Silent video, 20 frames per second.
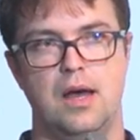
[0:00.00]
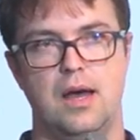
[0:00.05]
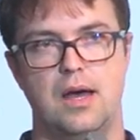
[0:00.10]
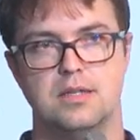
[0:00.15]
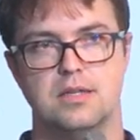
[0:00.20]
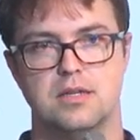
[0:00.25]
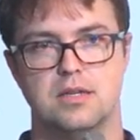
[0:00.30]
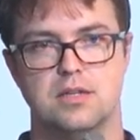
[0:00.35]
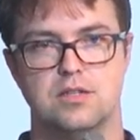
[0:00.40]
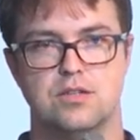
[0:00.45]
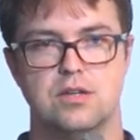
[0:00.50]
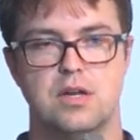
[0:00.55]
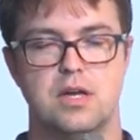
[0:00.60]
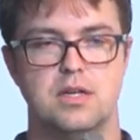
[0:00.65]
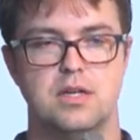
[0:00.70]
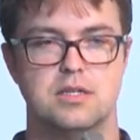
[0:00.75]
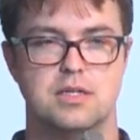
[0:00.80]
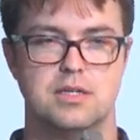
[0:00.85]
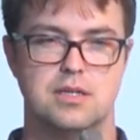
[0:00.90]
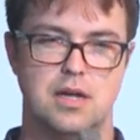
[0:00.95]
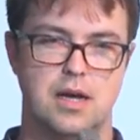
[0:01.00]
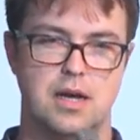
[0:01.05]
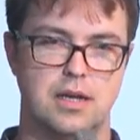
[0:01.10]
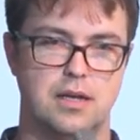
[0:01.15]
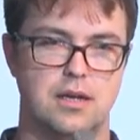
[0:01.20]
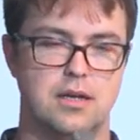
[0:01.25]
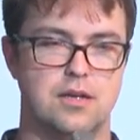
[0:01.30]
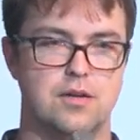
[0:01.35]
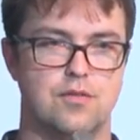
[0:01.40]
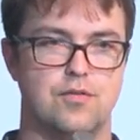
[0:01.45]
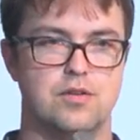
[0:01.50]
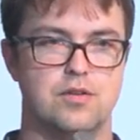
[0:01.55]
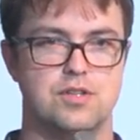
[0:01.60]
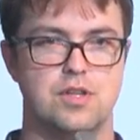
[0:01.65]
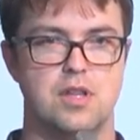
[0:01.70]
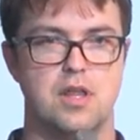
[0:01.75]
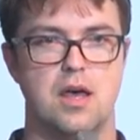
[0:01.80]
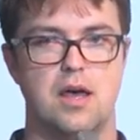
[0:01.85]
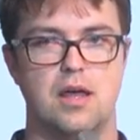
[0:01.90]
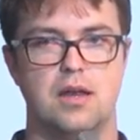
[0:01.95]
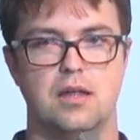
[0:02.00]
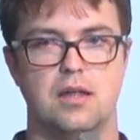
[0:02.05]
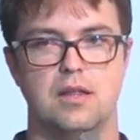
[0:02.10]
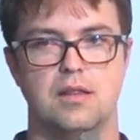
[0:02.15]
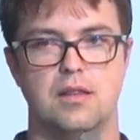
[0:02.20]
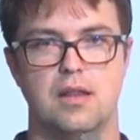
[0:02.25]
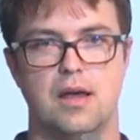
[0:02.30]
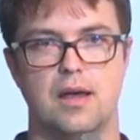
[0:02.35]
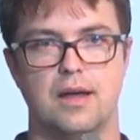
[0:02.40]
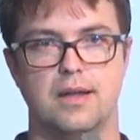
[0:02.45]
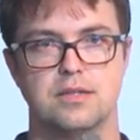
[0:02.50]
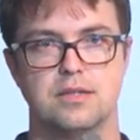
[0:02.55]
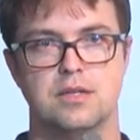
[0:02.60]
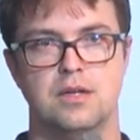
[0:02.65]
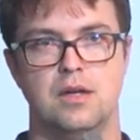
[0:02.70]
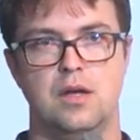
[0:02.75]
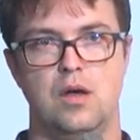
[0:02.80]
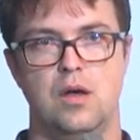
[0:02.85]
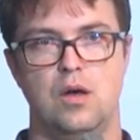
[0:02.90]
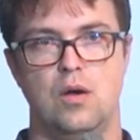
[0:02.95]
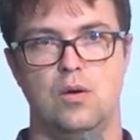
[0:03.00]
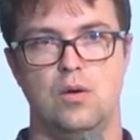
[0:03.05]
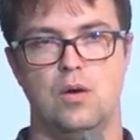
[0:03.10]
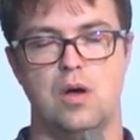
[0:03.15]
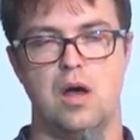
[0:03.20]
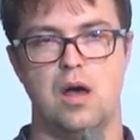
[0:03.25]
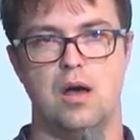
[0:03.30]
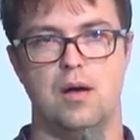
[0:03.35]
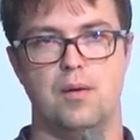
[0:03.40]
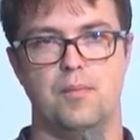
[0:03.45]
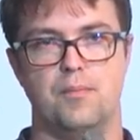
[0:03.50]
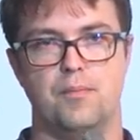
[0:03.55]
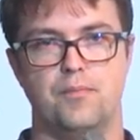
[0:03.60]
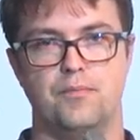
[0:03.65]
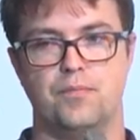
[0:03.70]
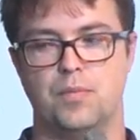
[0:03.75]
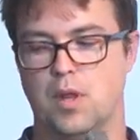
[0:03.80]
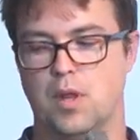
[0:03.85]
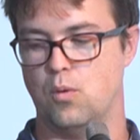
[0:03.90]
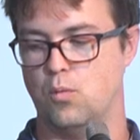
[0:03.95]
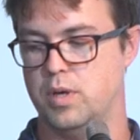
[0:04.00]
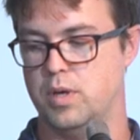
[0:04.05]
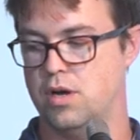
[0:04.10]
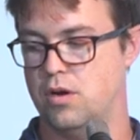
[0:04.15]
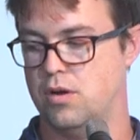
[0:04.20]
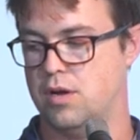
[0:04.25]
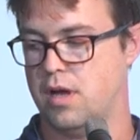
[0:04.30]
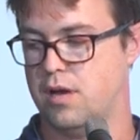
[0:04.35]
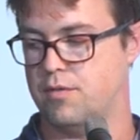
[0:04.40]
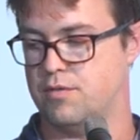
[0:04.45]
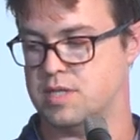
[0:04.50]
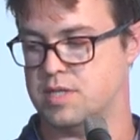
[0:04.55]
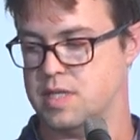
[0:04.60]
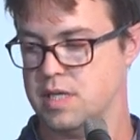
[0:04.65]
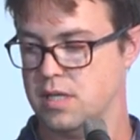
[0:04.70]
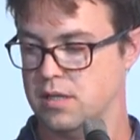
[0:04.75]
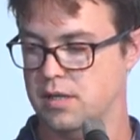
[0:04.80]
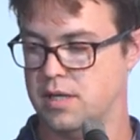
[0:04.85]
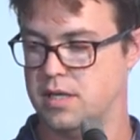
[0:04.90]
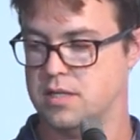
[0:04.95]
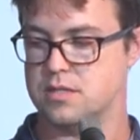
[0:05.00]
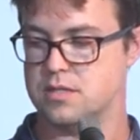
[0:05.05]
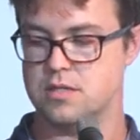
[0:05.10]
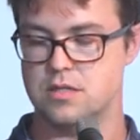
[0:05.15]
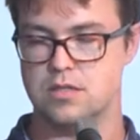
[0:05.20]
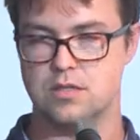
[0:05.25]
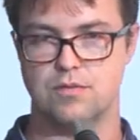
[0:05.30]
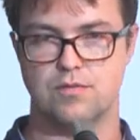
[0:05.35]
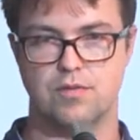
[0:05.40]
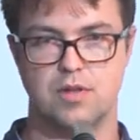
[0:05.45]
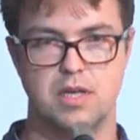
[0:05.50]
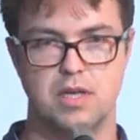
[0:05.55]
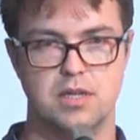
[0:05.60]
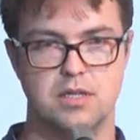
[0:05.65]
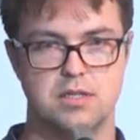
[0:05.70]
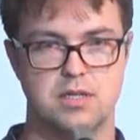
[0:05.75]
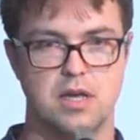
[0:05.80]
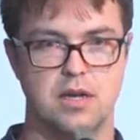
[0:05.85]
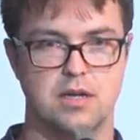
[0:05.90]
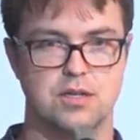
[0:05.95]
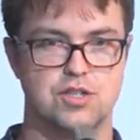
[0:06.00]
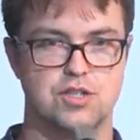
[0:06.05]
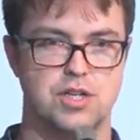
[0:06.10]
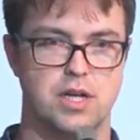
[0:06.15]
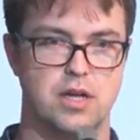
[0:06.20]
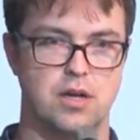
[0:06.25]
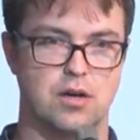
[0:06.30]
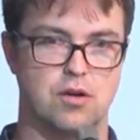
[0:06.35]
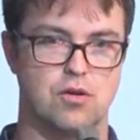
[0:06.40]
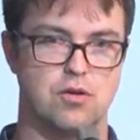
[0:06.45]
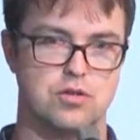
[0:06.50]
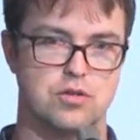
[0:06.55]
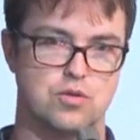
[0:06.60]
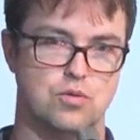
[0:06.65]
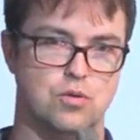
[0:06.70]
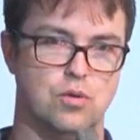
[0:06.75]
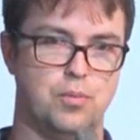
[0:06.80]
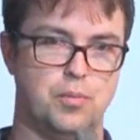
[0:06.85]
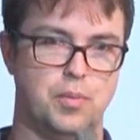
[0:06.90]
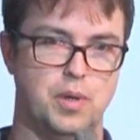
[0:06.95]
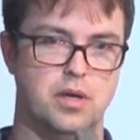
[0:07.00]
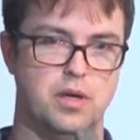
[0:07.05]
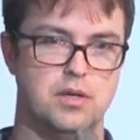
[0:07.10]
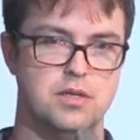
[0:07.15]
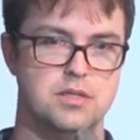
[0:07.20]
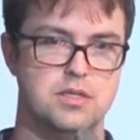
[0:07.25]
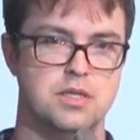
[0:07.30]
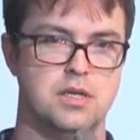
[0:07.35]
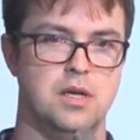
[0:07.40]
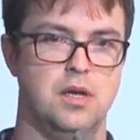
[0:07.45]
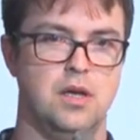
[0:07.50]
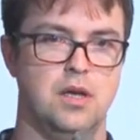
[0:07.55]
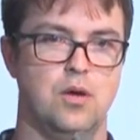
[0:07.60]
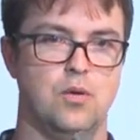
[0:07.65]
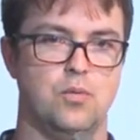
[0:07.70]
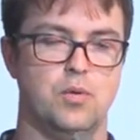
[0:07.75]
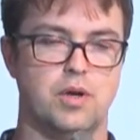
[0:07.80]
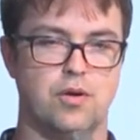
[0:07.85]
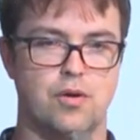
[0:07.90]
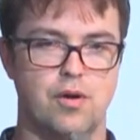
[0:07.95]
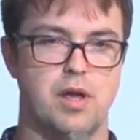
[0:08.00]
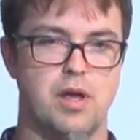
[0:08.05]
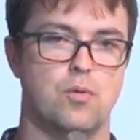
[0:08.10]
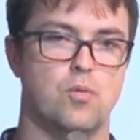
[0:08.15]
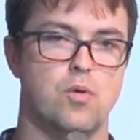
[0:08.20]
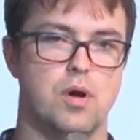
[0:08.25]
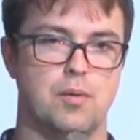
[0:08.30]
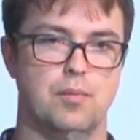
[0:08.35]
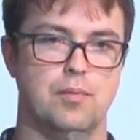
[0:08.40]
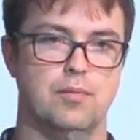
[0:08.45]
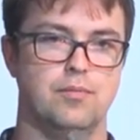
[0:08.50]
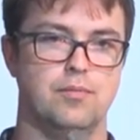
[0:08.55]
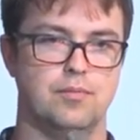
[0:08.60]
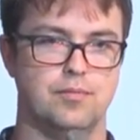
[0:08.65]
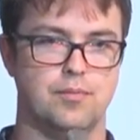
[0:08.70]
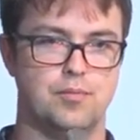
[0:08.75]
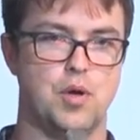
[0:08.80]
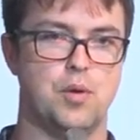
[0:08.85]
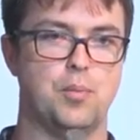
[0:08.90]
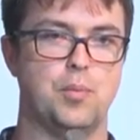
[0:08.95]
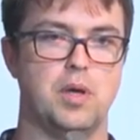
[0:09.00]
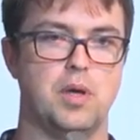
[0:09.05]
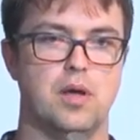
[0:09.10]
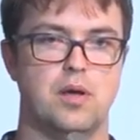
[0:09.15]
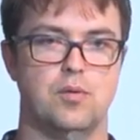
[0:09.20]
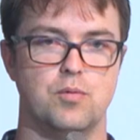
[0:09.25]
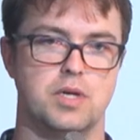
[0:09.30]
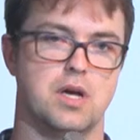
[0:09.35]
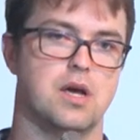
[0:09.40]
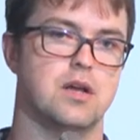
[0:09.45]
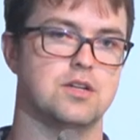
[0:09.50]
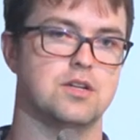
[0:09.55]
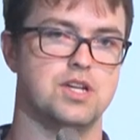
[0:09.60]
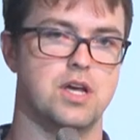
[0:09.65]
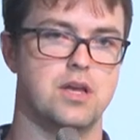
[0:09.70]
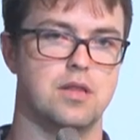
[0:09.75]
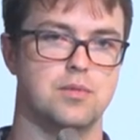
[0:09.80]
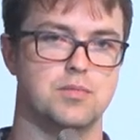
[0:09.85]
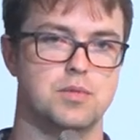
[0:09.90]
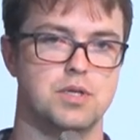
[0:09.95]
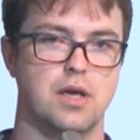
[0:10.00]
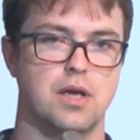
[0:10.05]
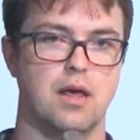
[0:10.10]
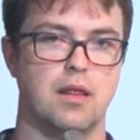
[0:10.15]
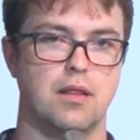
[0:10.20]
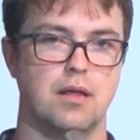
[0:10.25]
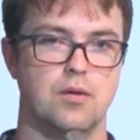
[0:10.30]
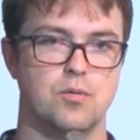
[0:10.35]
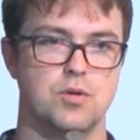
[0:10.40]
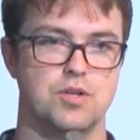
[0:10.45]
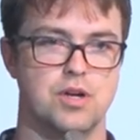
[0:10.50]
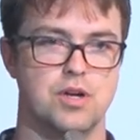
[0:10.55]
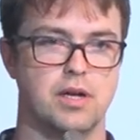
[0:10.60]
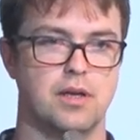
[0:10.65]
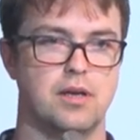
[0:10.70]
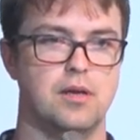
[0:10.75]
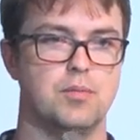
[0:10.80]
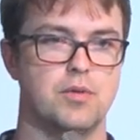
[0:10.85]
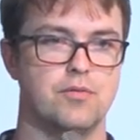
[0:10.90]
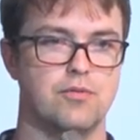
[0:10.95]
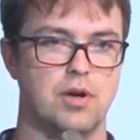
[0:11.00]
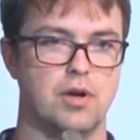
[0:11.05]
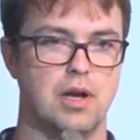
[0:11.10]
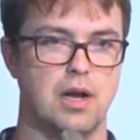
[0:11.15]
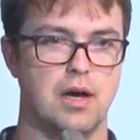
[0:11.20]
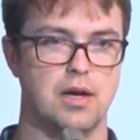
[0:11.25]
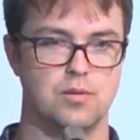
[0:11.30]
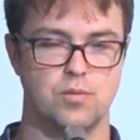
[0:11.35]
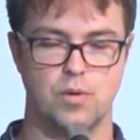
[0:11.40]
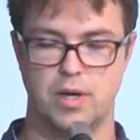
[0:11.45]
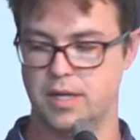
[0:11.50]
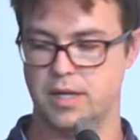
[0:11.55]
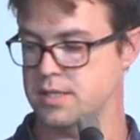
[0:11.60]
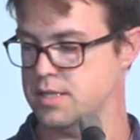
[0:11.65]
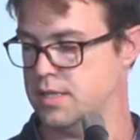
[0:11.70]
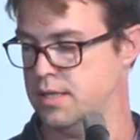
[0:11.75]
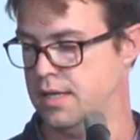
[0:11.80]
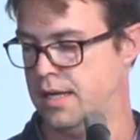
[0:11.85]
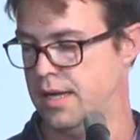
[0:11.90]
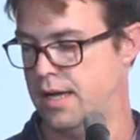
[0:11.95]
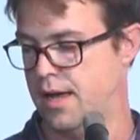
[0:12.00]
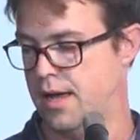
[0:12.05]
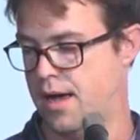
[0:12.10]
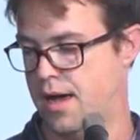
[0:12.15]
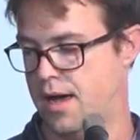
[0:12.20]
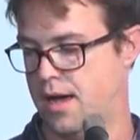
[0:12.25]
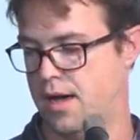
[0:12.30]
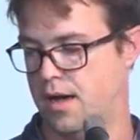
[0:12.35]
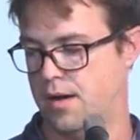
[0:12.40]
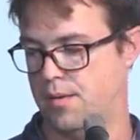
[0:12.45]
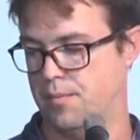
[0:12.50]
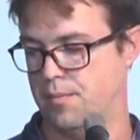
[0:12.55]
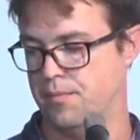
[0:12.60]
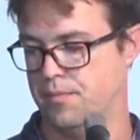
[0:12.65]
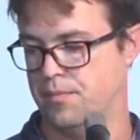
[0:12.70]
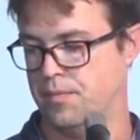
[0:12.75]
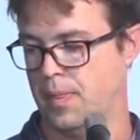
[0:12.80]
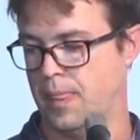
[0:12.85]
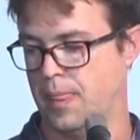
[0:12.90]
as it is today, slightly different to that in that um, we don't have a single instance of these that is shared across all peers. We create one per peer and we kind of chain them together and we try and keep them very lightweight. Um,